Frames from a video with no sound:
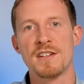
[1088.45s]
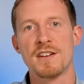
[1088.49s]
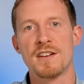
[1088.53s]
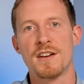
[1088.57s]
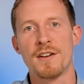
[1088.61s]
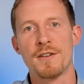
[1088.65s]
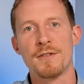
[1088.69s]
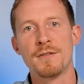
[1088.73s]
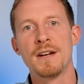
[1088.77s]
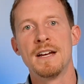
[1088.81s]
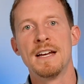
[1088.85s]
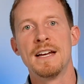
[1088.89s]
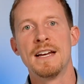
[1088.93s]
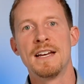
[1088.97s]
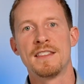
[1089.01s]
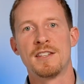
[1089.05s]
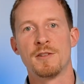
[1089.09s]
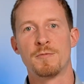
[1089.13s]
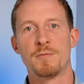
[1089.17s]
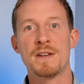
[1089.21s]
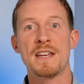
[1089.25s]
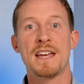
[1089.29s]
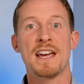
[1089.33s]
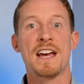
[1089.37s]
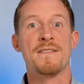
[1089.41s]
to know
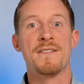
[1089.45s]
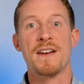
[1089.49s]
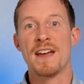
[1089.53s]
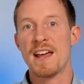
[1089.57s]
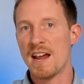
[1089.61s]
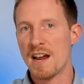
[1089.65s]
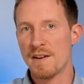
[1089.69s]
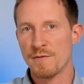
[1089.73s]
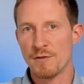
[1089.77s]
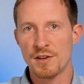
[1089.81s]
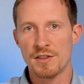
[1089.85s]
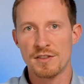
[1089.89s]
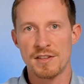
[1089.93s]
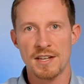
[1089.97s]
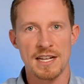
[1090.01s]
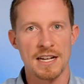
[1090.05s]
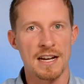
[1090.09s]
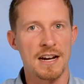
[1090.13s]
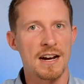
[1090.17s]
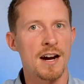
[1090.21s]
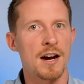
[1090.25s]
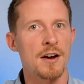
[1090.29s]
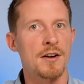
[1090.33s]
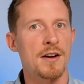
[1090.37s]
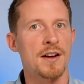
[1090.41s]
that we have everything
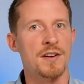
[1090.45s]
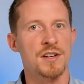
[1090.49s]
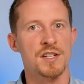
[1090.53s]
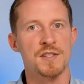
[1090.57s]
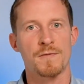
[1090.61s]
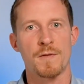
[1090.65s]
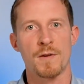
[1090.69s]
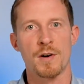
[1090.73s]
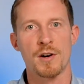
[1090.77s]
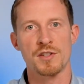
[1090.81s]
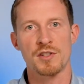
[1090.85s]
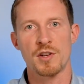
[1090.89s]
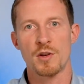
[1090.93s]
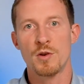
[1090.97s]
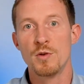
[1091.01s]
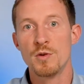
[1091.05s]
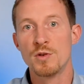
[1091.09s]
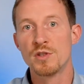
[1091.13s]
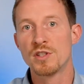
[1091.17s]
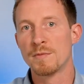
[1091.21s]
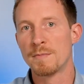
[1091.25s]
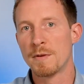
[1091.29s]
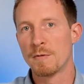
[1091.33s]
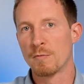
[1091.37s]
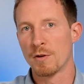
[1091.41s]
ironed out as far as
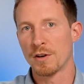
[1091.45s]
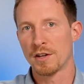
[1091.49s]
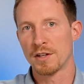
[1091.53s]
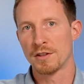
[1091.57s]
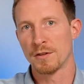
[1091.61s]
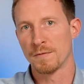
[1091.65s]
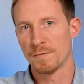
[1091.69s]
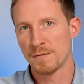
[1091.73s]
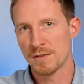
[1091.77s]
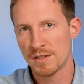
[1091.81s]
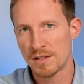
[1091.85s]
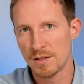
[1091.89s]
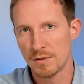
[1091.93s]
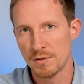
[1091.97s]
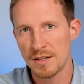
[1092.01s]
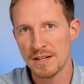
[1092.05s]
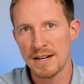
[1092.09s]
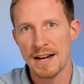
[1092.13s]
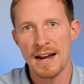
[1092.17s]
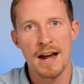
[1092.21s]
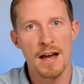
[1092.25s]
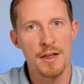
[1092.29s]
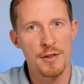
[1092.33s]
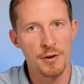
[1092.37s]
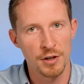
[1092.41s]
who's going to be working in their facility,
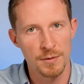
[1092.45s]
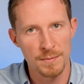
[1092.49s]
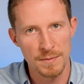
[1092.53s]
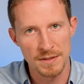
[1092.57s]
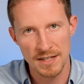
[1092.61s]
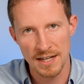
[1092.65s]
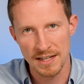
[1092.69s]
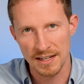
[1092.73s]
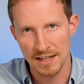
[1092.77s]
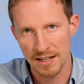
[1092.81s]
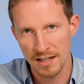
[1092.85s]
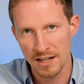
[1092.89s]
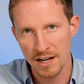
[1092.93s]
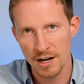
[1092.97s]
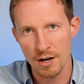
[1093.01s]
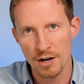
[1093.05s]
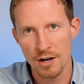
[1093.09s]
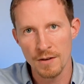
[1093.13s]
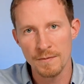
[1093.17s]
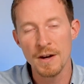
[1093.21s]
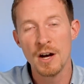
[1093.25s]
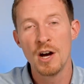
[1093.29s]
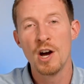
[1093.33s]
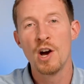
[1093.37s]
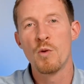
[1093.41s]
how they're going to be taken care
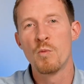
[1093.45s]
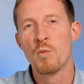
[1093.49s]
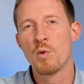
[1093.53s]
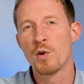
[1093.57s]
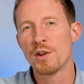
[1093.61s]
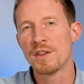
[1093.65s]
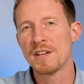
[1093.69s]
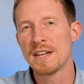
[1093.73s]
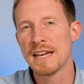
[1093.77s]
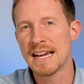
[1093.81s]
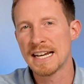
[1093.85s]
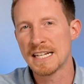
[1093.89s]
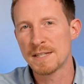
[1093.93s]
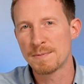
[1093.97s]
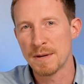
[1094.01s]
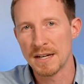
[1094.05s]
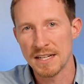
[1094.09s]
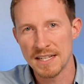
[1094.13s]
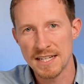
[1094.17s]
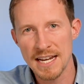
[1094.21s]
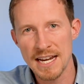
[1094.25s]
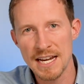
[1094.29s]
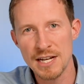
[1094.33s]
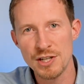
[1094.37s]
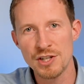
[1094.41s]
of, what are the
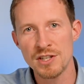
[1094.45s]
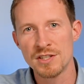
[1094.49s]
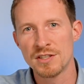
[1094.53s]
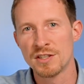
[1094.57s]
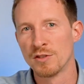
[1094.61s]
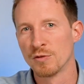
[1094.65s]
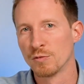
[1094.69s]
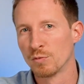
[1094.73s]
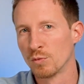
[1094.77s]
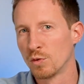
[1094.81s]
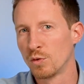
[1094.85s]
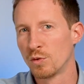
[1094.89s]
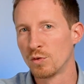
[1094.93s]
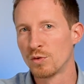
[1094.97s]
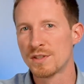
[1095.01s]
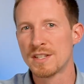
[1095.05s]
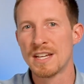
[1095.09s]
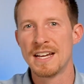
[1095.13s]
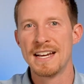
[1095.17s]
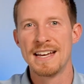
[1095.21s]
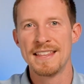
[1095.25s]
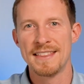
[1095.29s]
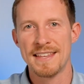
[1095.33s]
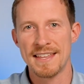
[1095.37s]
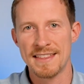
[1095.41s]
expectations and the rules
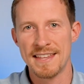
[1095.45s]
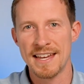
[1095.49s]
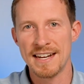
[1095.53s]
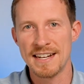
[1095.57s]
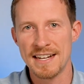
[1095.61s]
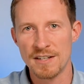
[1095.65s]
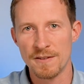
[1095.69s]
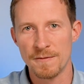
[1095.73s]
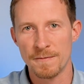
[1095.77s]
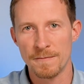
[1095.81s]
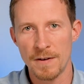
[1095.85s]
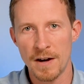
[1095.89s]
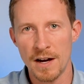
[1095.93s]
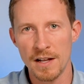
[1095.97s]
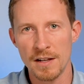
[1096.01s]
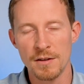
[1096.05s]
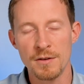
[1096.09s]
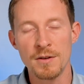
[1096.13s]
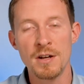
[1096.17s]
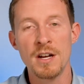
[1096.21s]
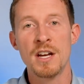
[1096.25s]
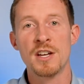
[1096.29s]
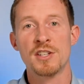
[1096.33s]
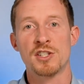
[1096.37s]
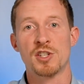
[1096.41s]
that they need to
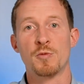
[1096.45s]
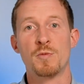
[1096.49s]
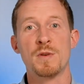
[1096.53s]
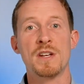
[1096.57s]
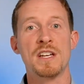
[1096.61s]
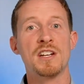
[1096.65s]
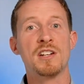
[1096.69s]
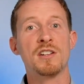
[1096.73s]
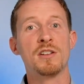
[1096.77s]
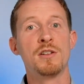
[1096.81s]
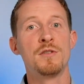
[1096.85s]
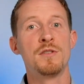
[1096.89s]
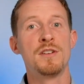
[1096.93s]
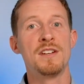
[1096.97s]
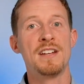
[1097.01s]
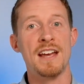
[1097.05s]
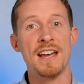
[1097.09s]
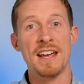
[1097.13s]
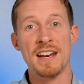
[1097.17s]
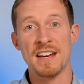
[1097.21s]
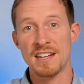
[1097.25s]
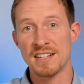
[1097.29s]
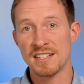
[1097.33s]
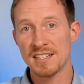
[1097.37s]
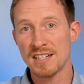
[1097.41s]
follow. So we included
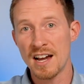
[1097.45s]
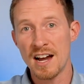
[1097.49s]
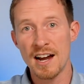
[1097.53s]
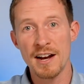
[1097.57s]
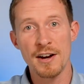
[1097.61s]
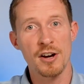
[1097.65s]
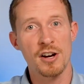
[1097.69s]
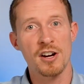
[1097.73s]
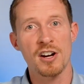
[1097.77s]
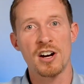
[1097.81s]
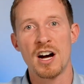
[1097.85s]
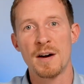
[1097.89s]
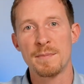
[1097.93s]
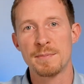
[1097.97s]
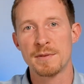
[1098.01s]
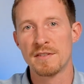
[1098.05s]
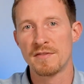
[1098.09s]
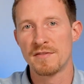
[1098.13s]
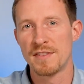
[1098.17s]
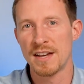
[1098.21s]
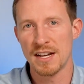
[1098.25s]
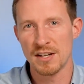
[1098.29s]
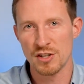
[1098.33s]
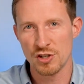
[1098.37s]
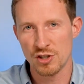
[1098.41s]
an entire copy
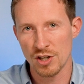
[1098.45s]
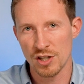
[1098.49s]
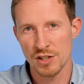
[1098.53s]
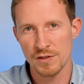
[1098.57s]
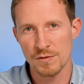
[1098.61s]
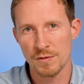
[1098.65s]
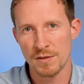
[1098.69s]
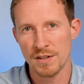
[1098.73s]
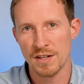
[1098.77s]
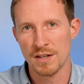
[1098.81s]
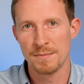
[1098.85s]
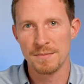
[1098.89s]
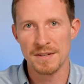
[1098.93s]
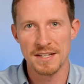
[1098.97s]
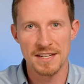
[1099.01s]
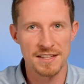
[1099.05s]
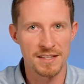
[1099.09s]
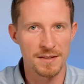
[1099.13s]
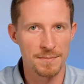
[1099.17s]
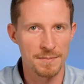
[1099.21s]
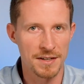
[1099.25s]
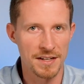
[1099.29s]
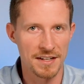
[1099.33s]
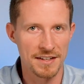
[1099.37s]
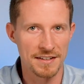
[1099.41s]
of that just for them in
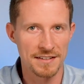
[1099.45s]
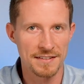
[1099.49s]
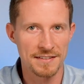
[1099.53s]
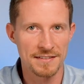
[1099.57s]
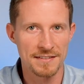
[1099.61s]
the bid.